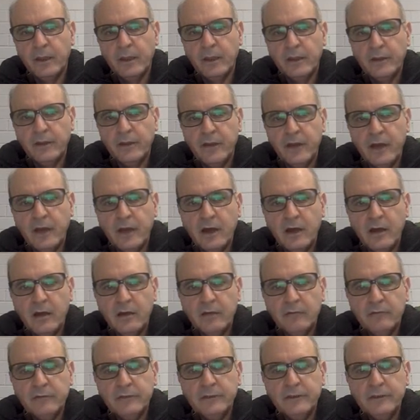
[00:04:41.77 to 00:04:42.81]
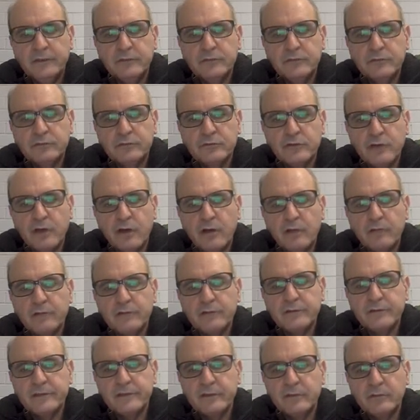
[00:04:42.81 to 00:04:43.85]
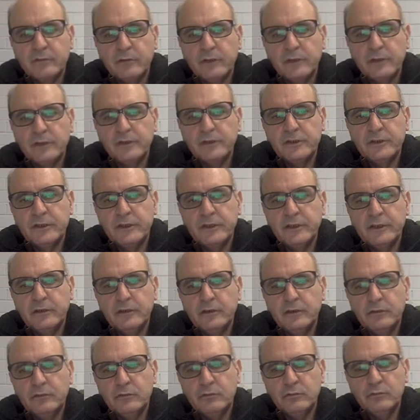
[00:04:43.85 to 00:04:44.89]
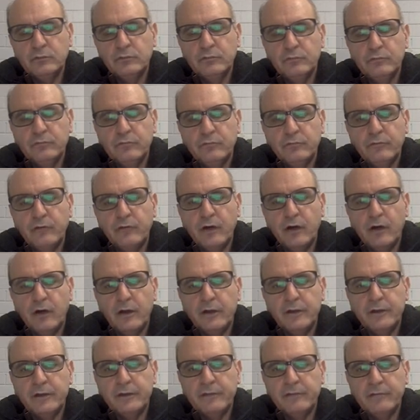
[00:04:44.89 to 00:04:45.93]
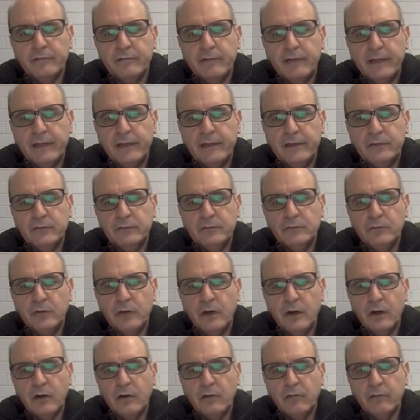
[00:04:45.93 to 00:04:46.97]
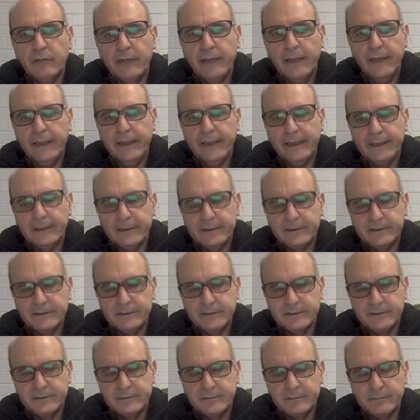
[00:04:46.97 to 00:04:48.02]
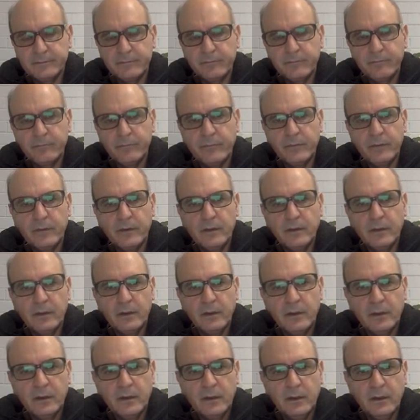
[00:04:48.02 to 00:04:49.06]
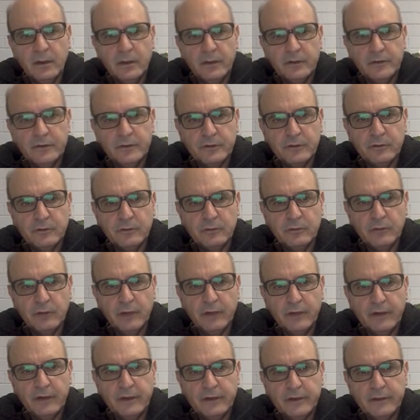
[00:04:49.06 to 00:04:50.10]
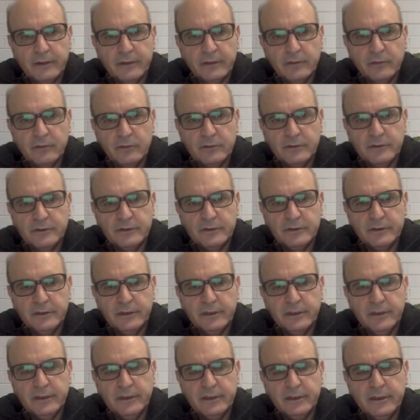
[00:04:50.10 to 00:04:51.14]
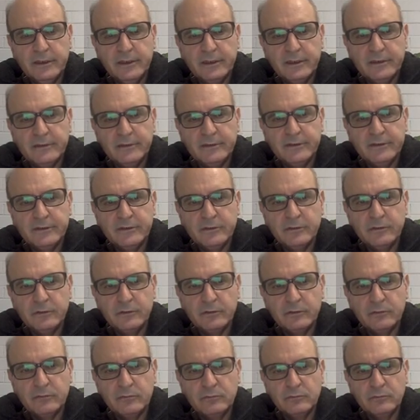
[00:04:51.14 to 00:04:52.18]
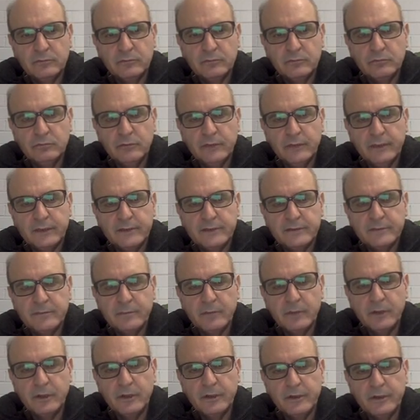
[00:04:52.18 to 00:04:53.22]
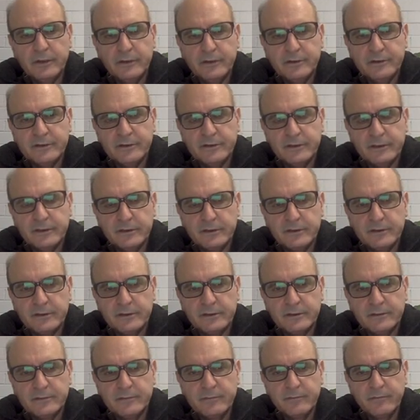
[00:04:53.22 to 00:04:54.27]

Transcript: Now we need to solve this equation to find the value of x. So I write the equation here again, 0 equal to 2x minus 6.